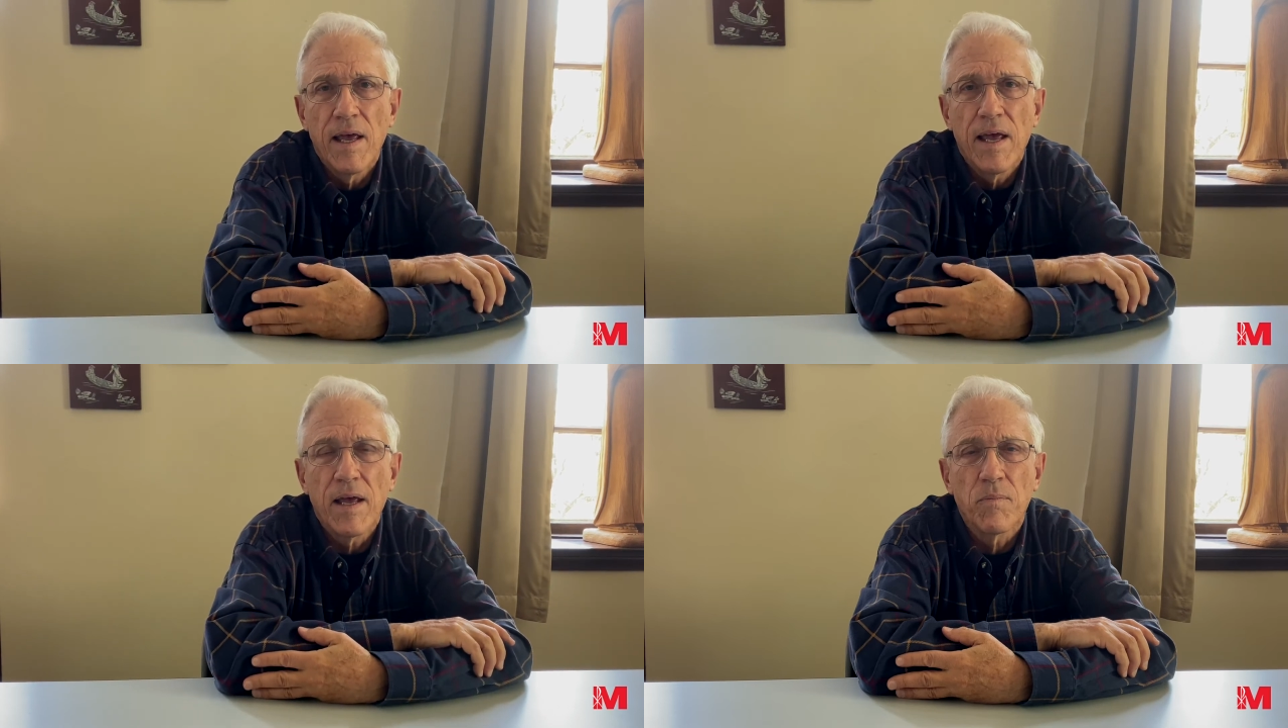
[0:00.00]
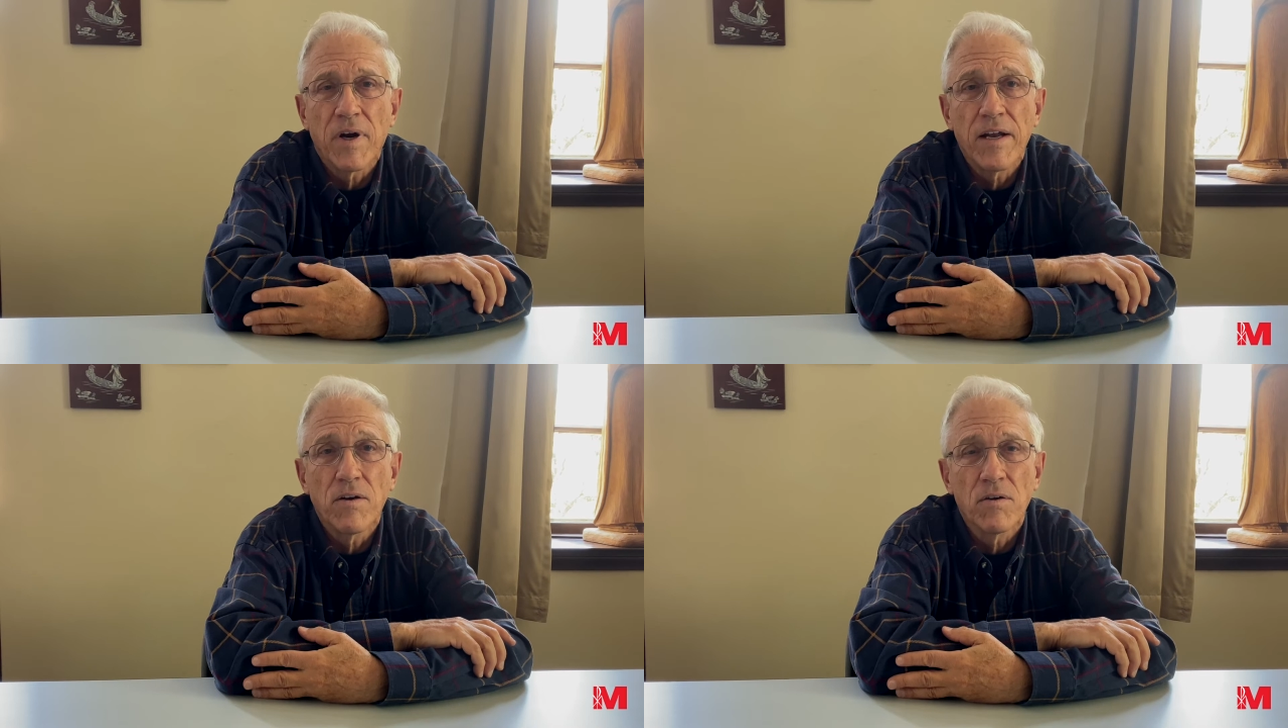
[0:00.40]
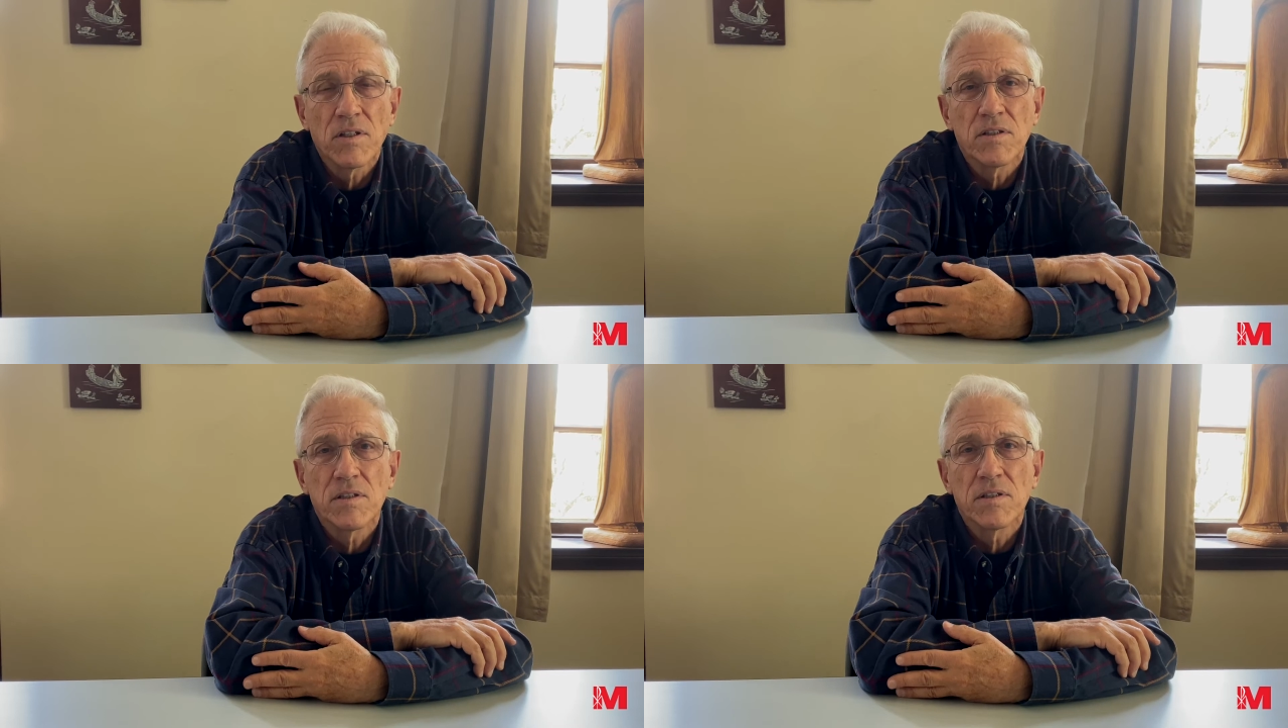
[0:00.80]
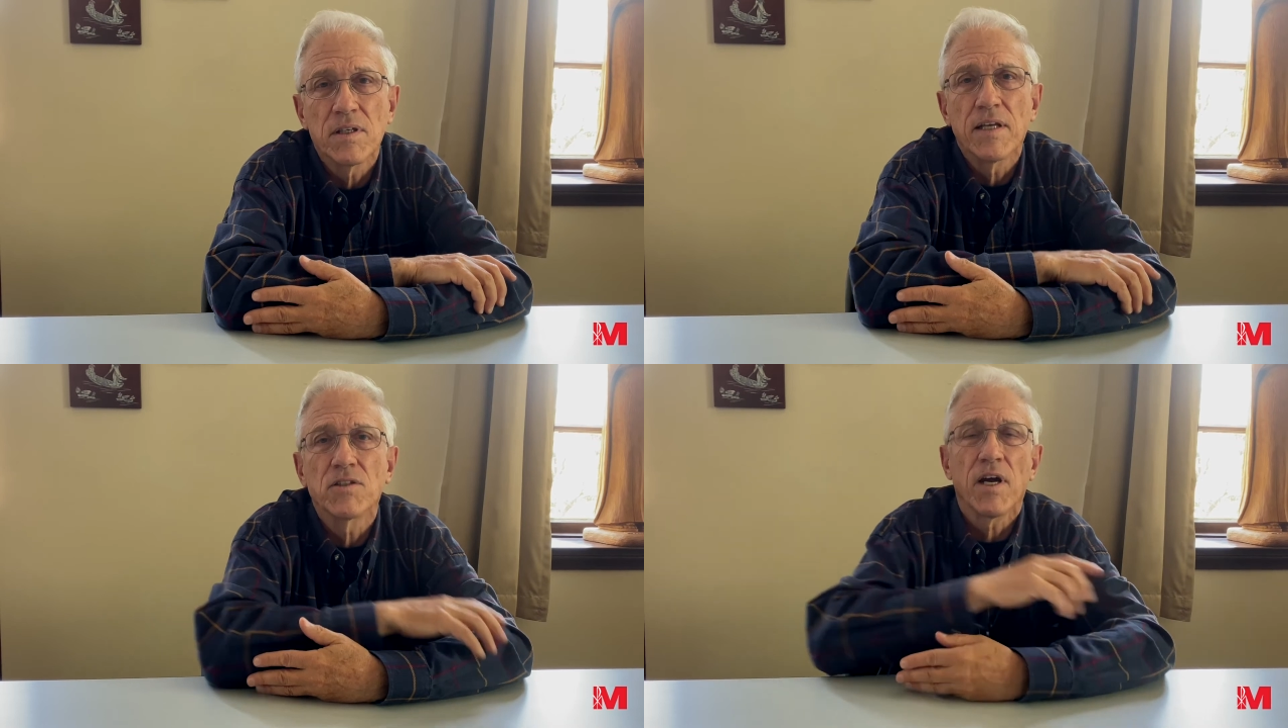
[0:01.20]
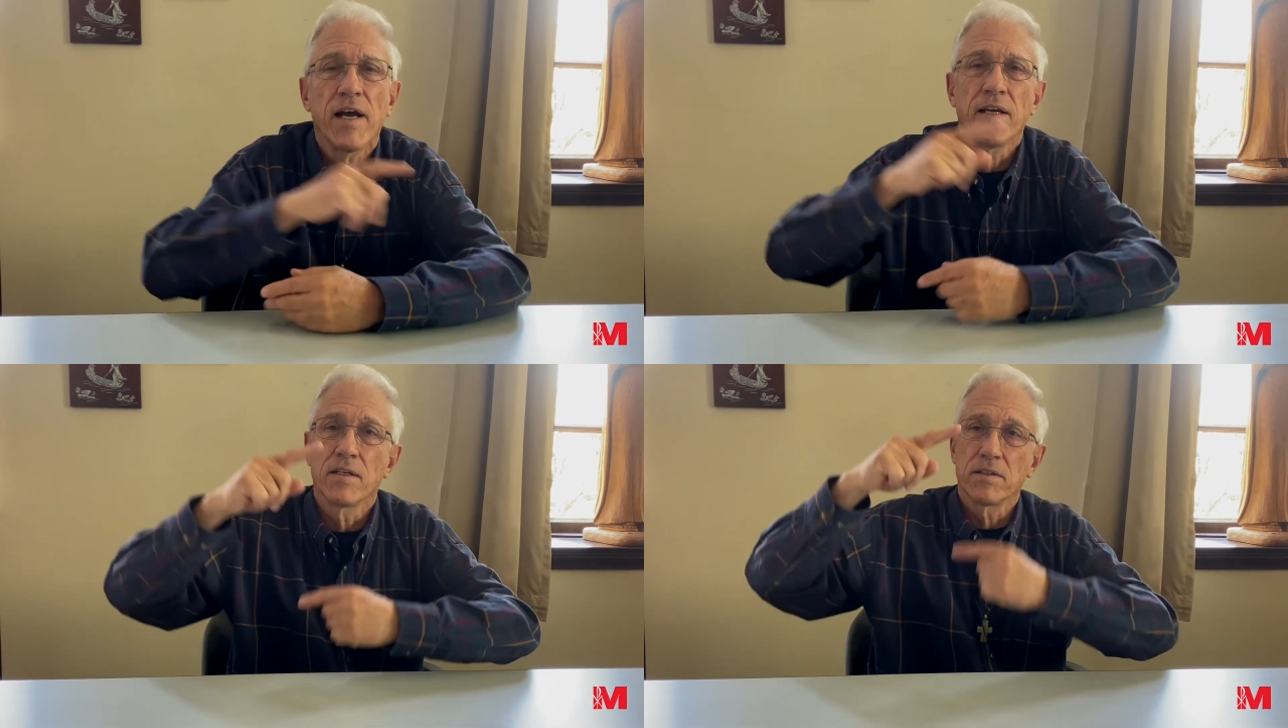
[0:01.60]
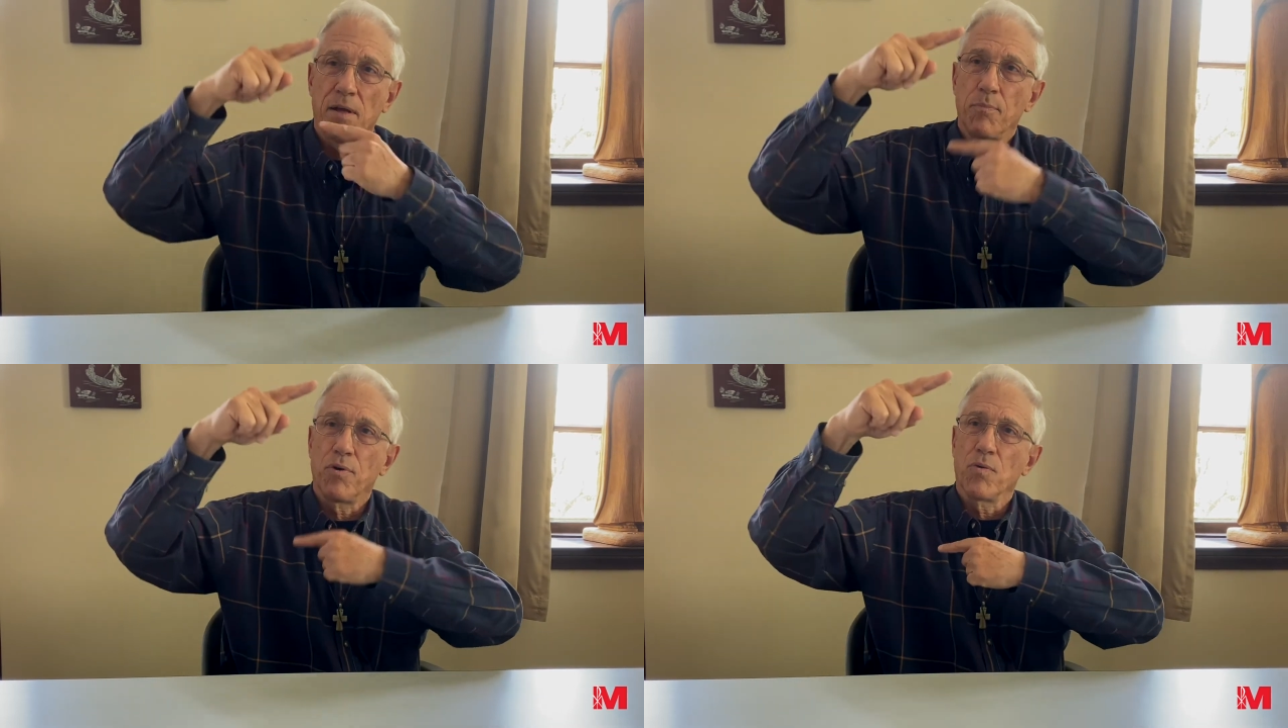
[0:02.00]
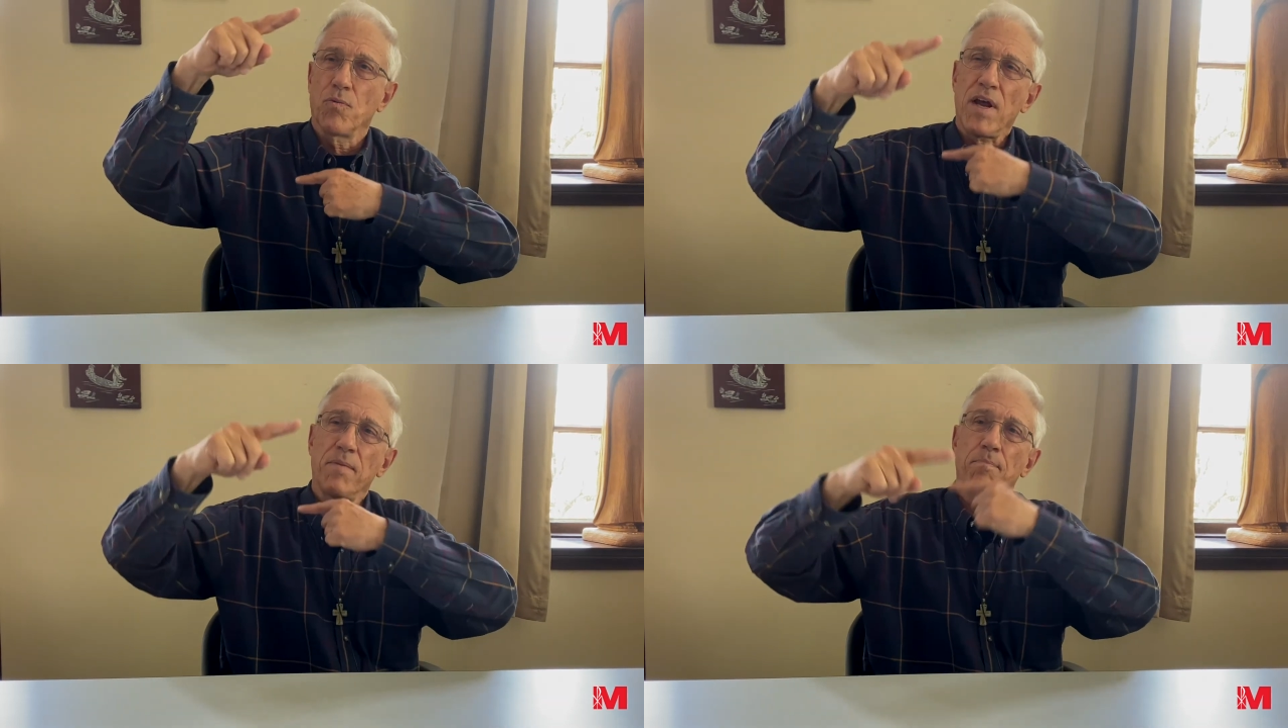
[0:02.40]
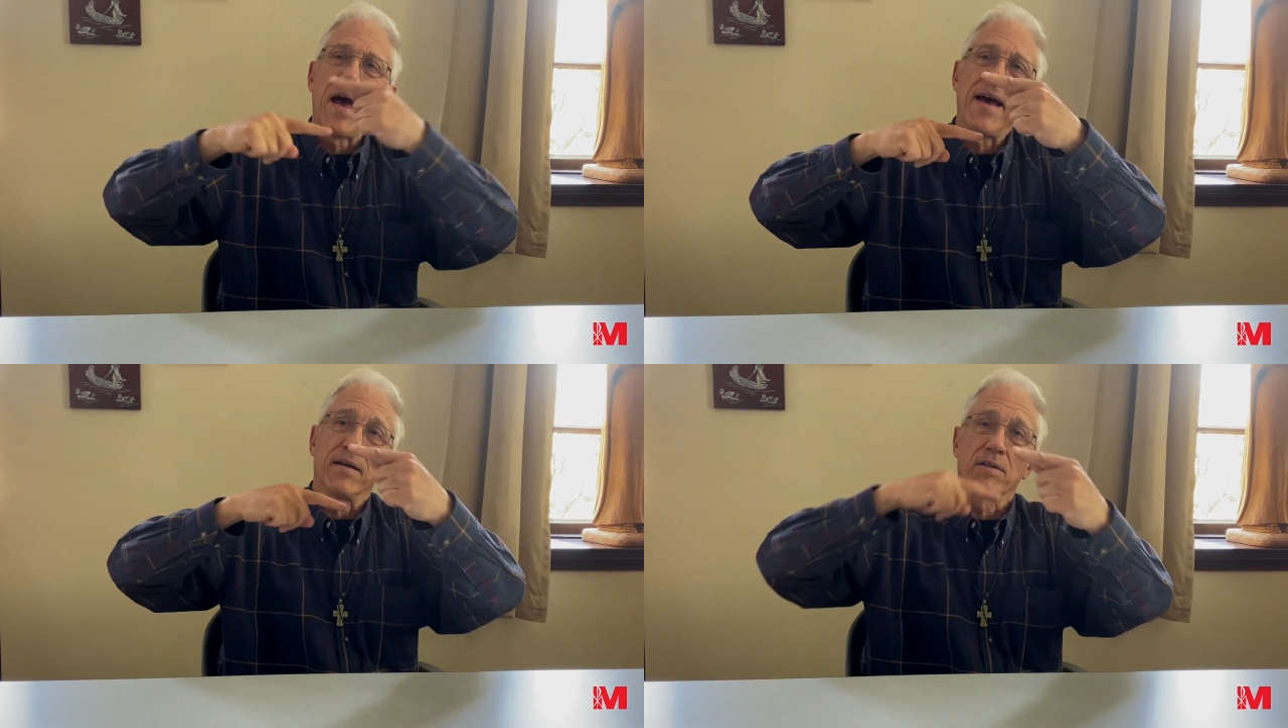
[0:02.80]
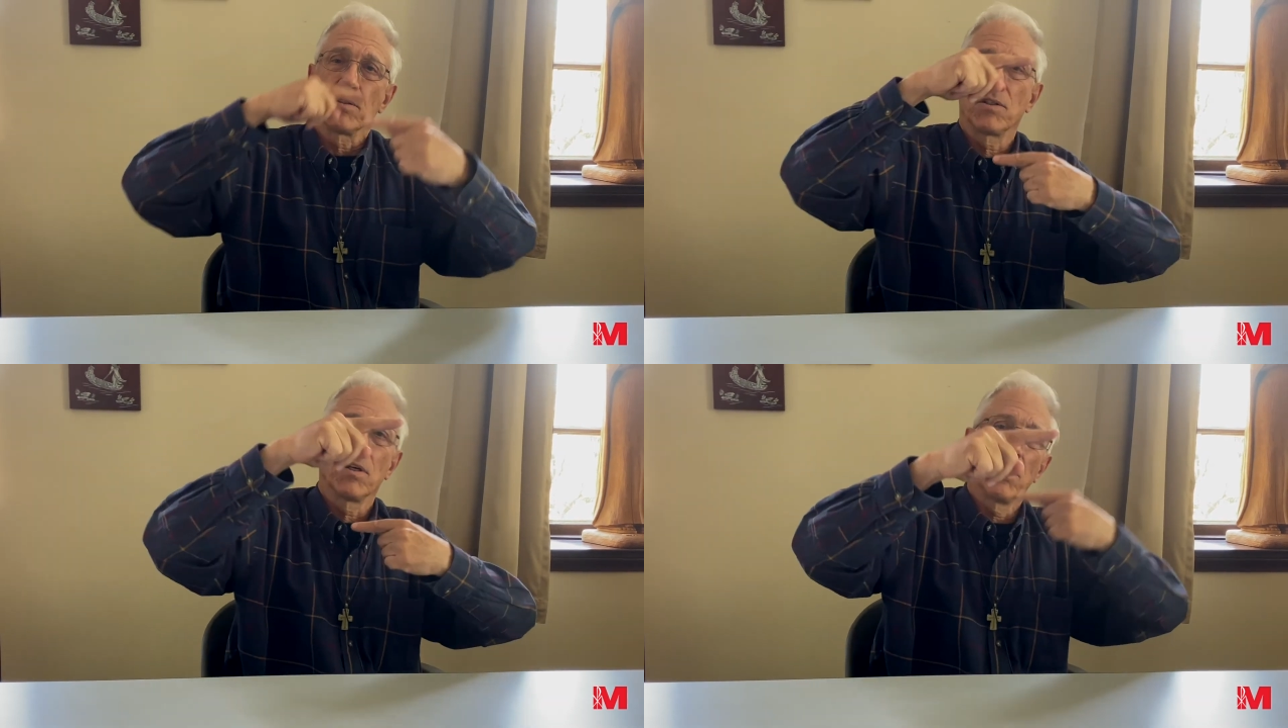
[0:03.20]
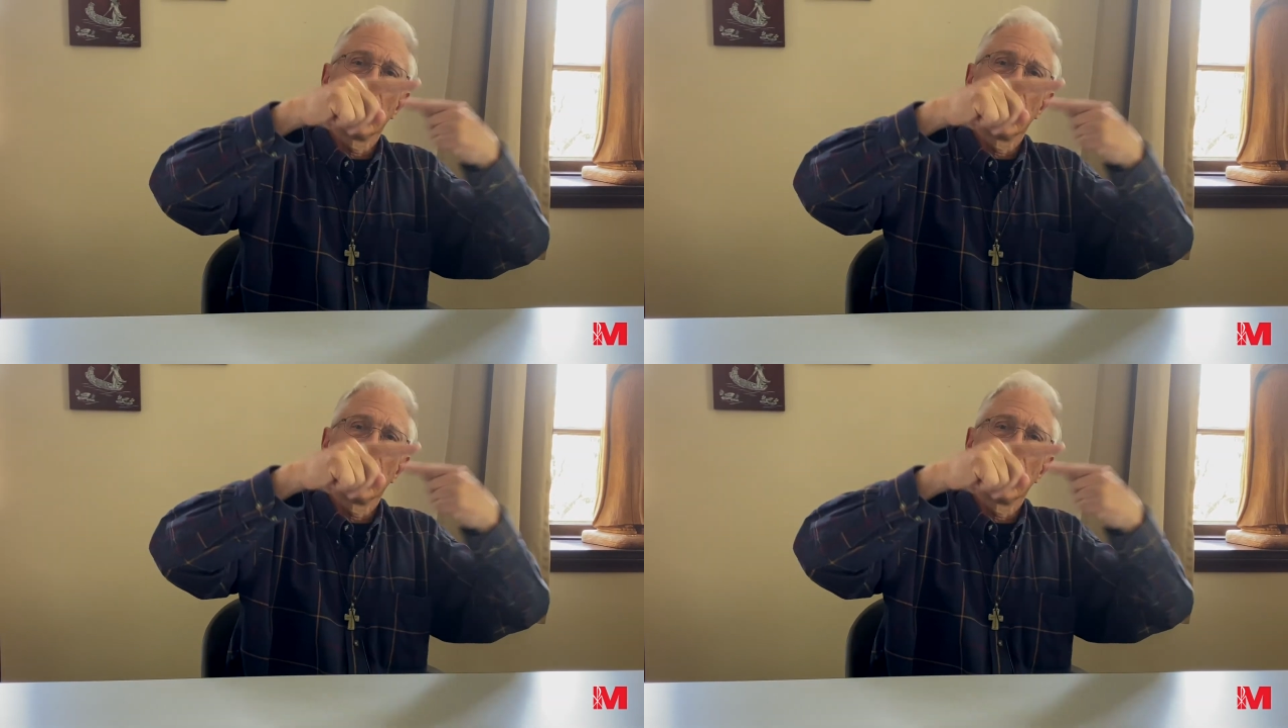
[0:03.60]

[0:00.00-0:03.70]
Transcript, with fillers: And what I noticed is in China is they put red bands